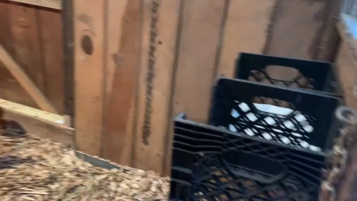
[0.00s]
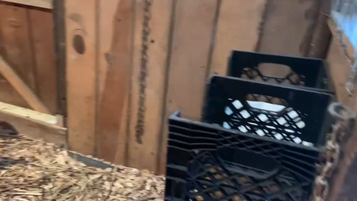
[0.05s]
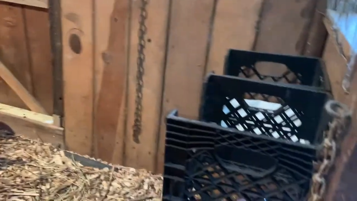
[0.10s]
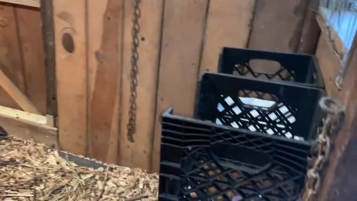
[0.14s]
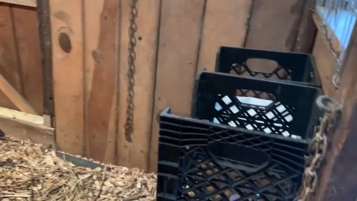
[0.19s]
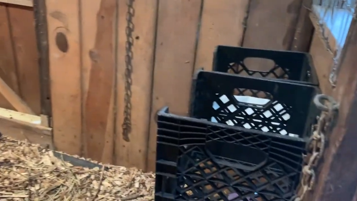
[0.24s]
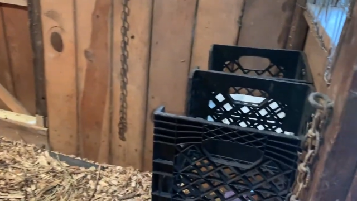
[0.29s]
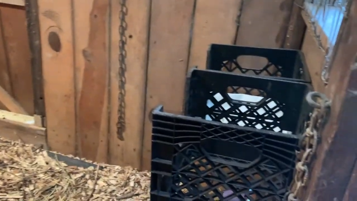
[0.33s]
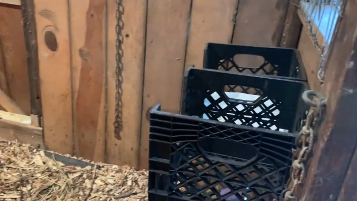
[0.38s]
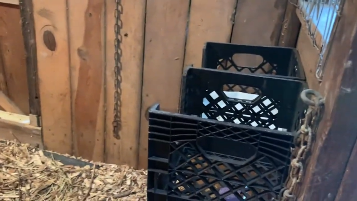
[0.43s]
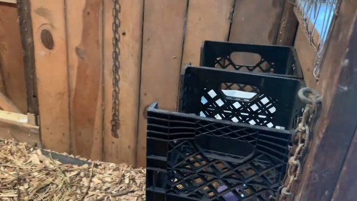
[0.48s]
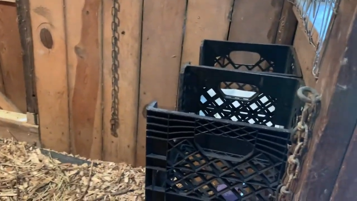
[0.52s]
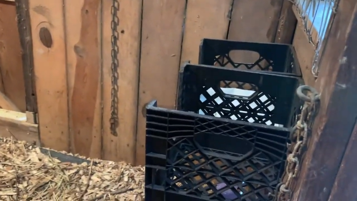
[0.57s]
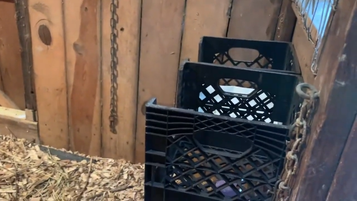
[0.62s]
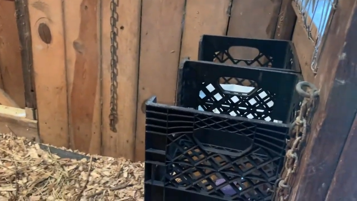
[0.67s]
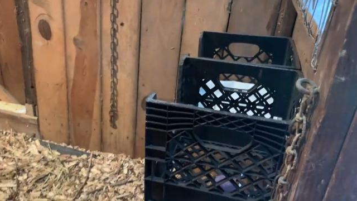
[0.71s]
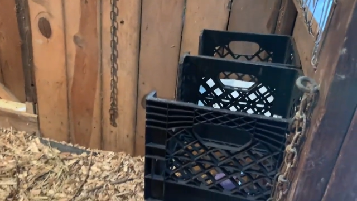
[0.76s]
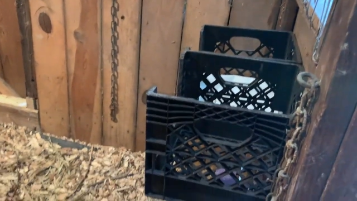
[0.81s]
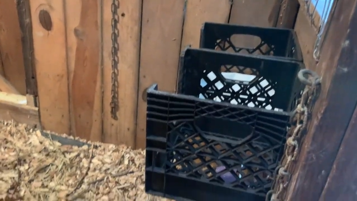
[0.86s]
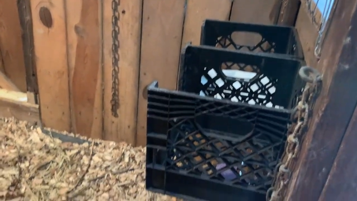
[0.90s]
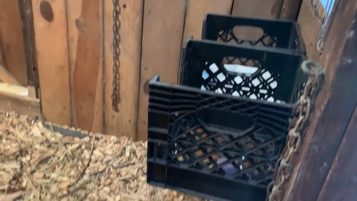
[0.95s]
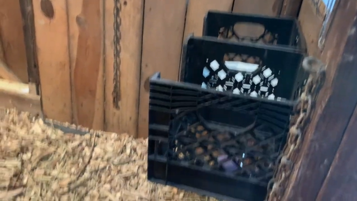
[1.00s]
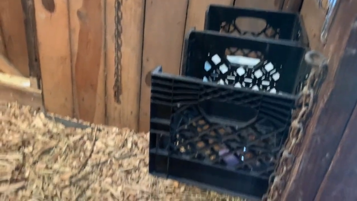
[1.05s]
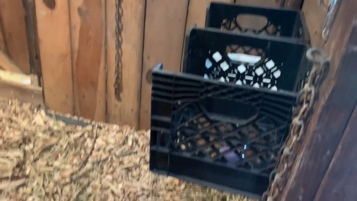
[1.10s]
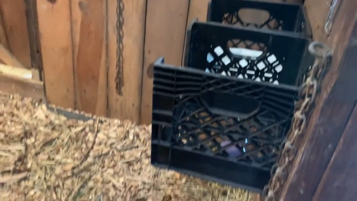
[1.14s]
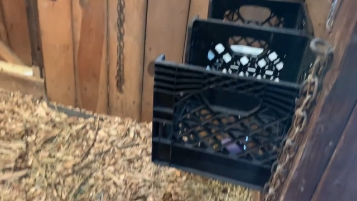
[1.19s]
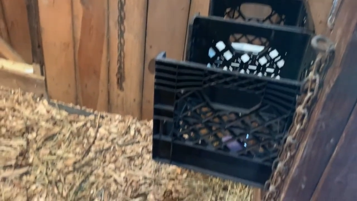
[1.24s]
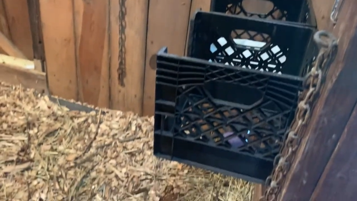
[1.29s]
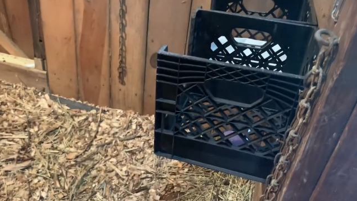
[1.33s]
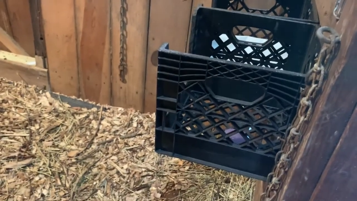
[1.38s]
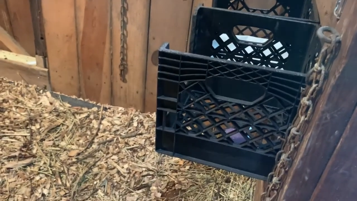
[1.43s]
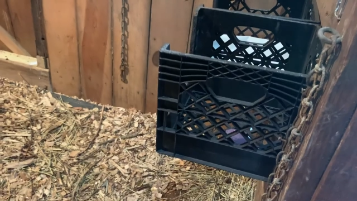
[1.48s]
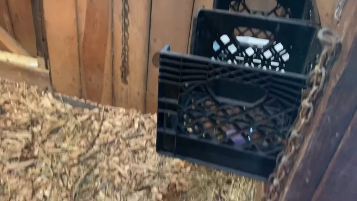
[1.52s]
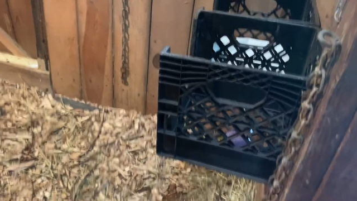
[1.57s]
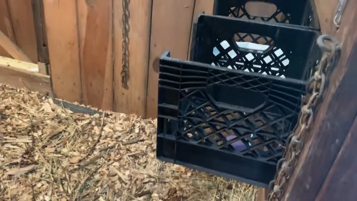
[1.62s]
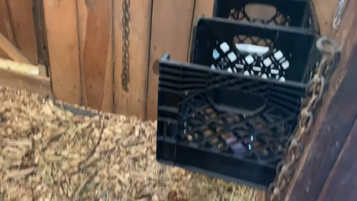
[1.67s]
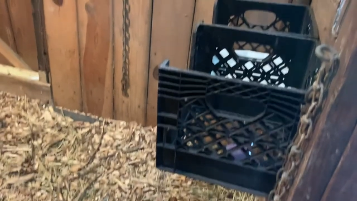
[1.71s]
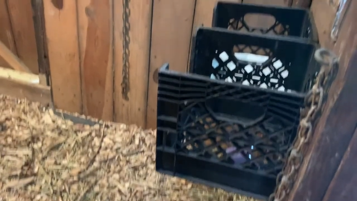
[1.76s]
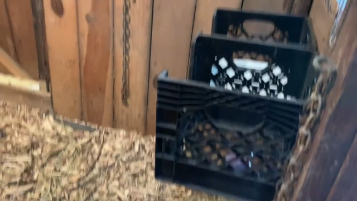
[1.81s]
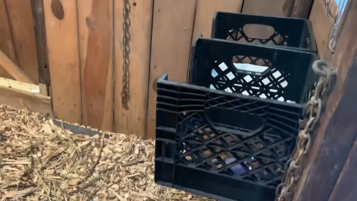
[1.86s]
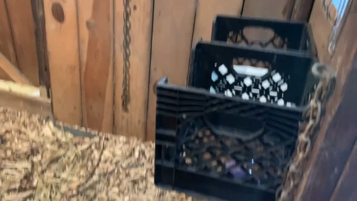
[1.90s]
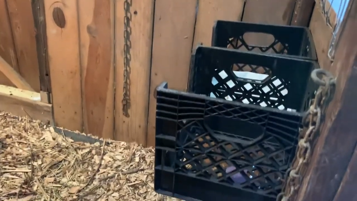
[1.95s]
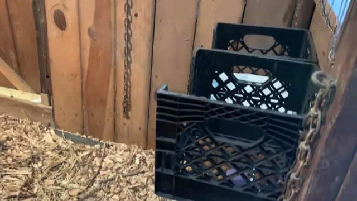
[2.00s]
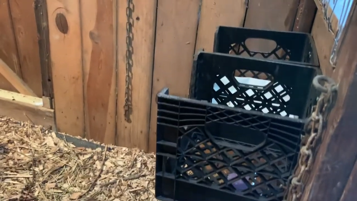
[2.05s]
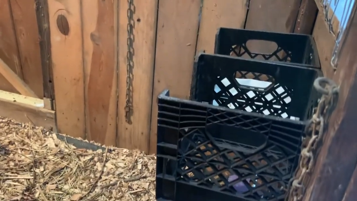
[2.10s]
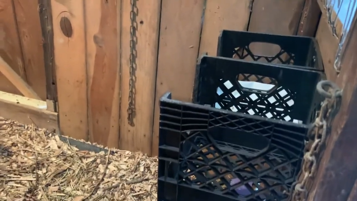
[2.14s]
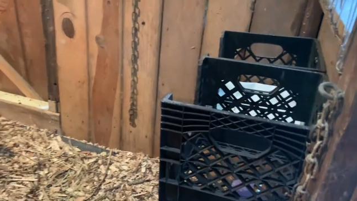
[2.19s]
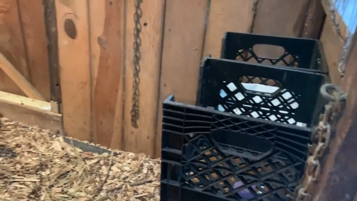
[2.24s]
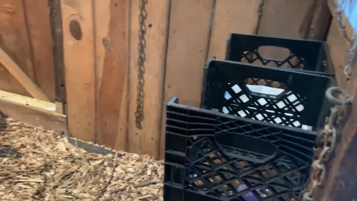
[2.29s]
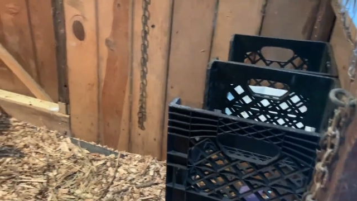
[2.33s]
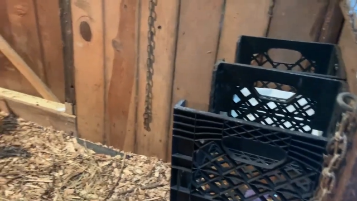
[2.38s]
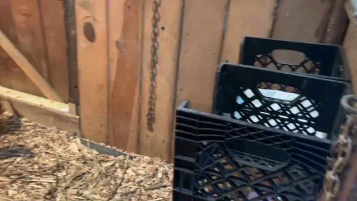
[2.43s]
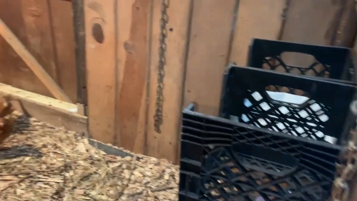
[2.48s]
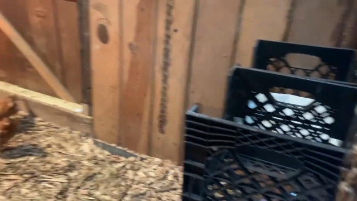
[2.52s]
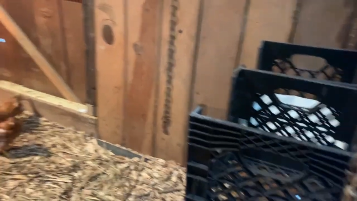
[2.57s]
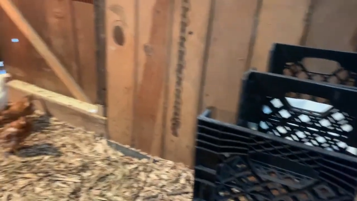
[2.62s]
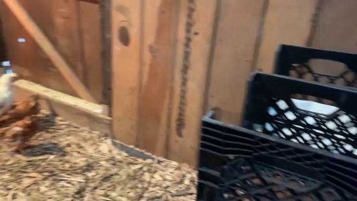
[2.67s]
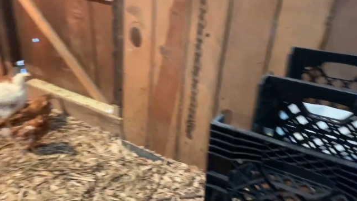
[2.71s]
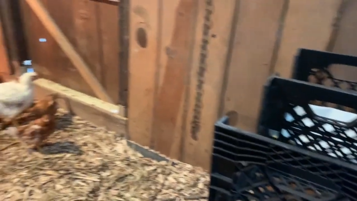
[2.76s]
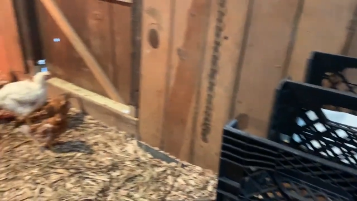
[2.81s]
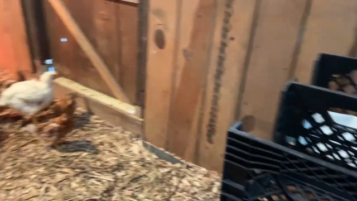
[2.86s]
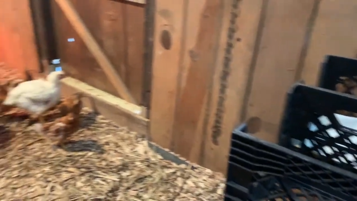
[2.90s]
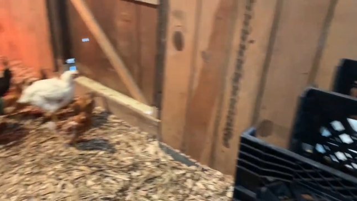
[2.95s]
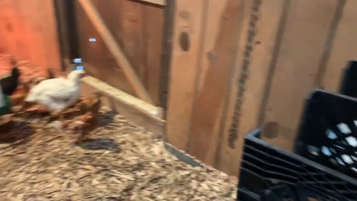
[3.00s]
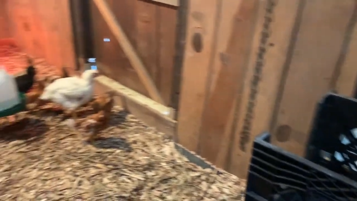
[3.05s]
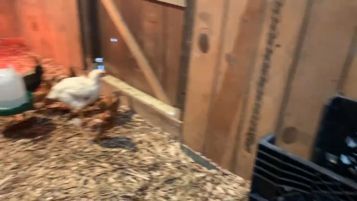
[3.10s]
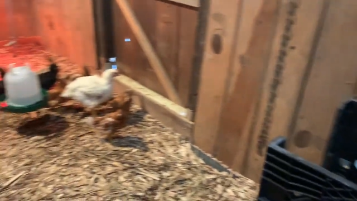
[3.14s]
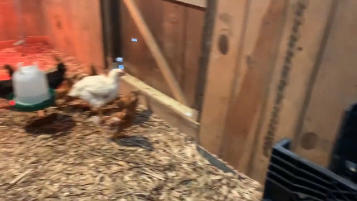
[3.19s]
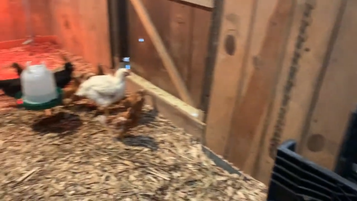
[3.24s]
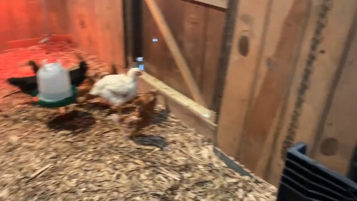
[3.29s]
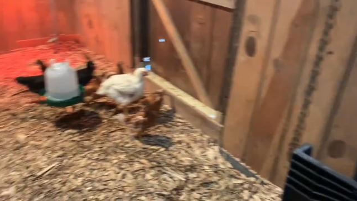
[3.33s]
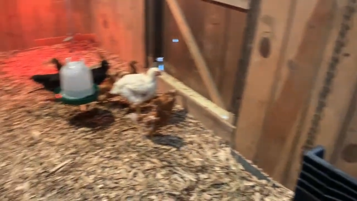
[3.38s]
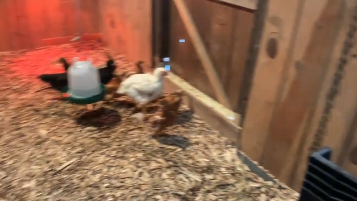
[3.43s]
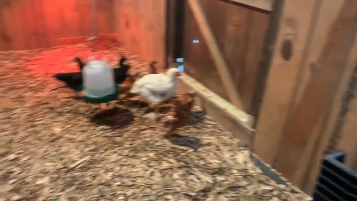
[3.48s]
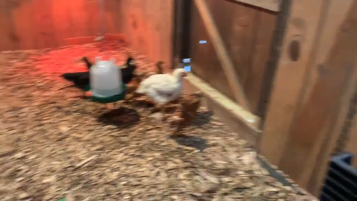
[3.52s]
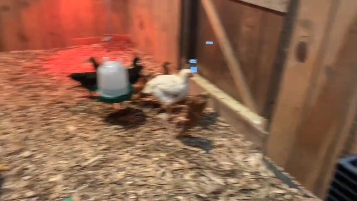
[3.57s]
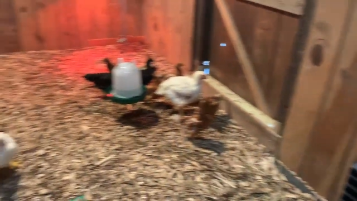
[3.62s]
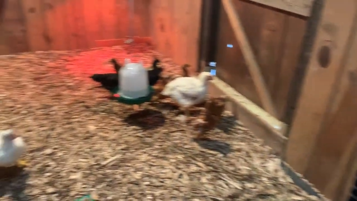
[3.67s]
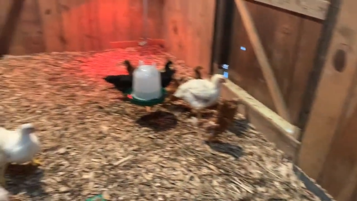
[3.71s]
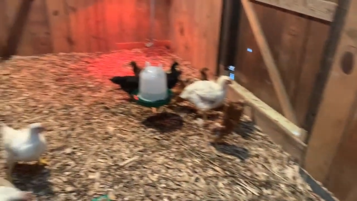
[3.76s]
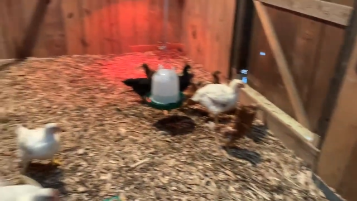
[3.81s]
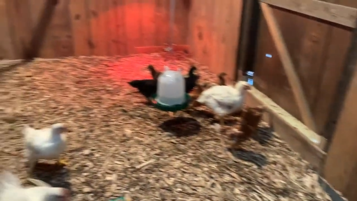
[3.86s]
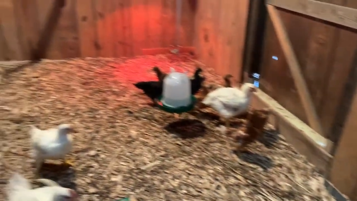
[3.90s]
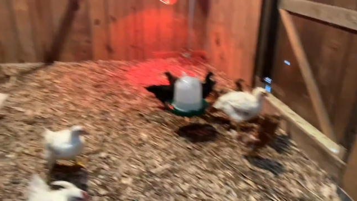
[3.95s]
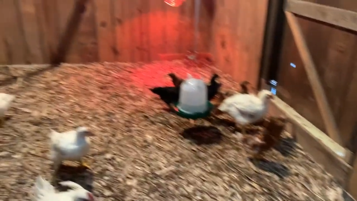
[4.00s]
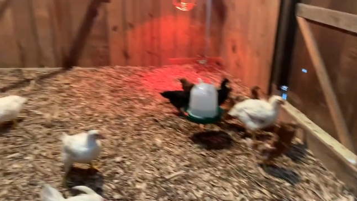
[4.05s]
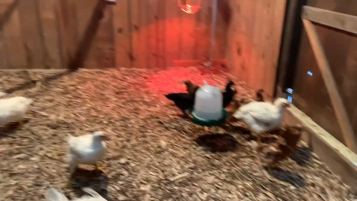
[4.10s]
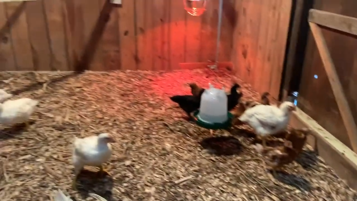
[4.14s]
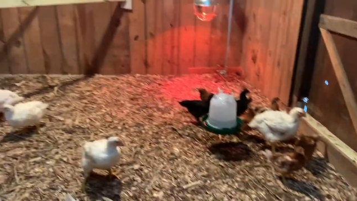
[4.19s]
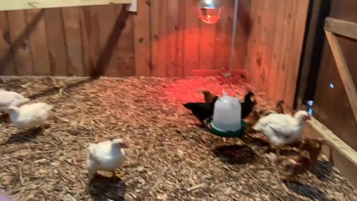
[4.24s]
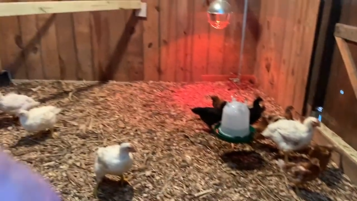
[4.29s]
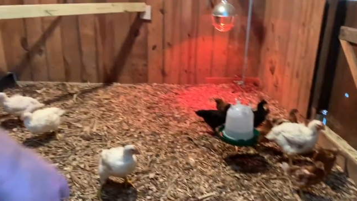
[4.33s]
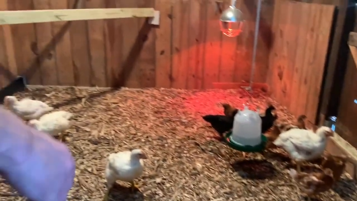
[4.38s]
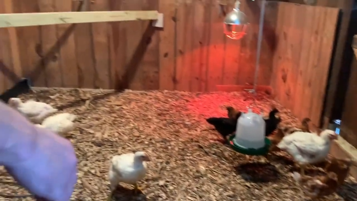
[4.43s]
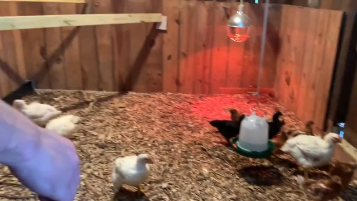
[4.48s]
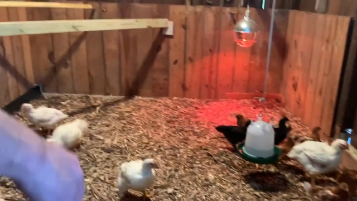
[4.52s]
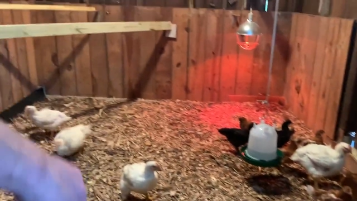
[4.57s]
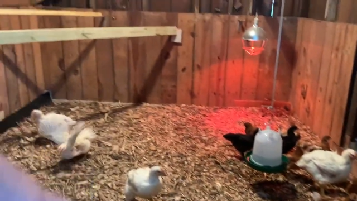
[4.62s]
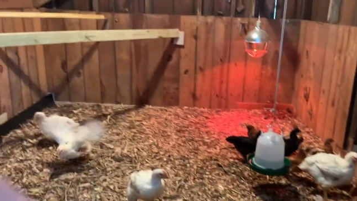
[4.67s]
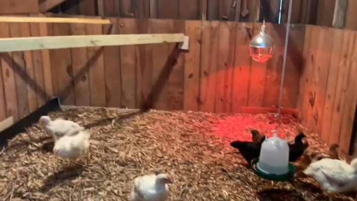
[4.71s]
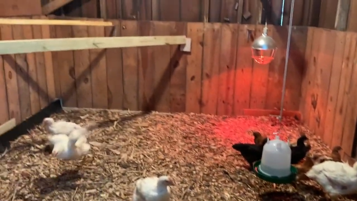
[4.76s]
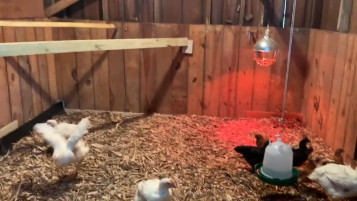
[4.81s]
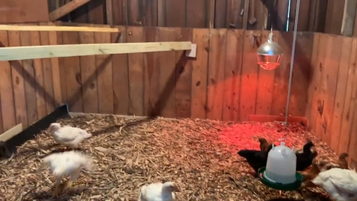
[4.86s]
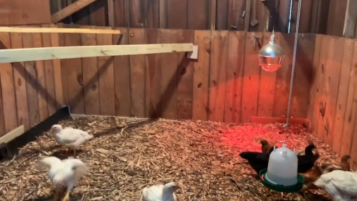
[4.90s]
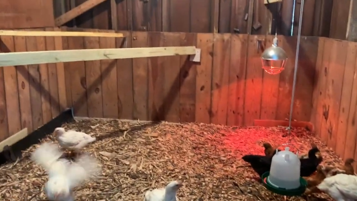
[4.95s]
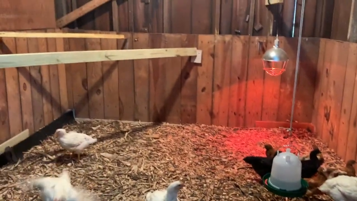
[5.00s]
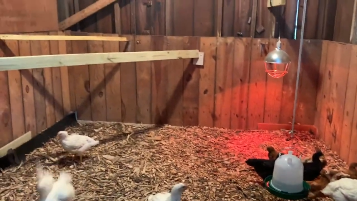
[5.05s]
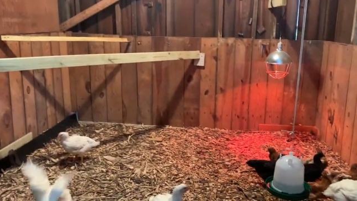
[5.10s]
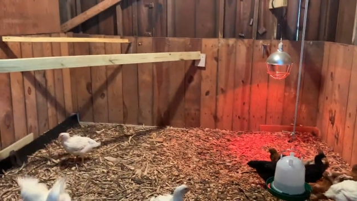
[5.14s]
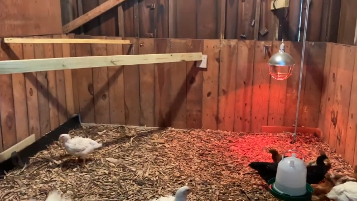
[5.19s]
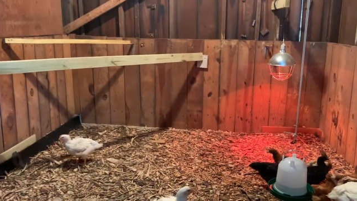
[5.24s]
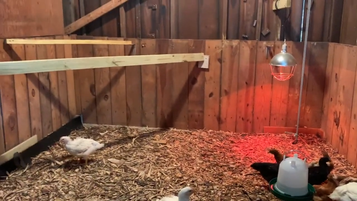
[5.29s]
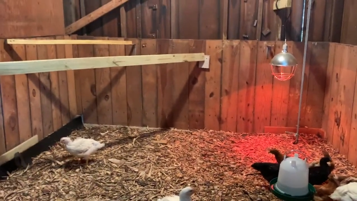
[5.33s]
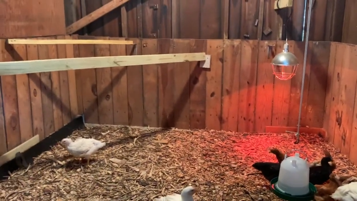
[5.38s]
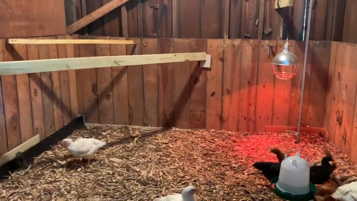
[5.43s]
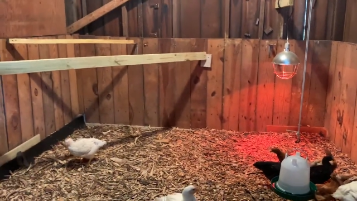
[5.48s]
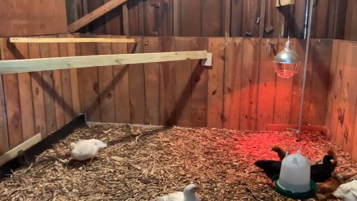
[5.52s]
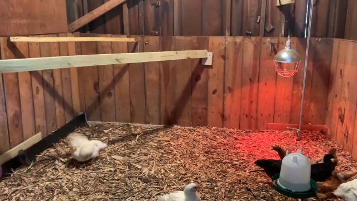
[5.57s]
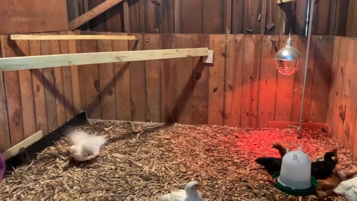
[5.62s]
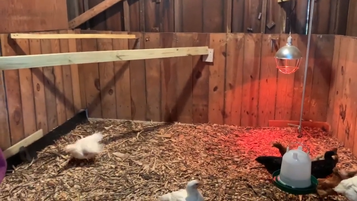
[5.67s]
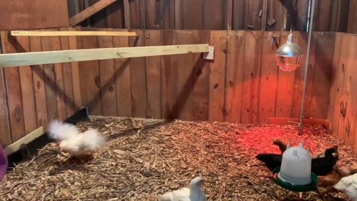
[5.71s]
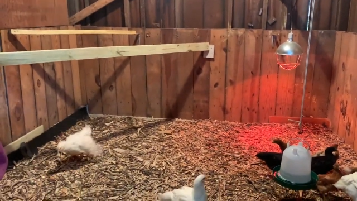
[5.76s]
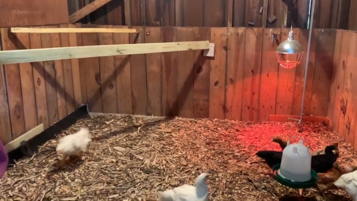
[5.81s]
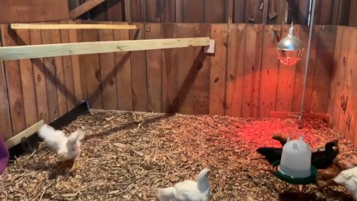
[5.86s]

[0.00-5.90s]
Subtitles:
(no speaker visible)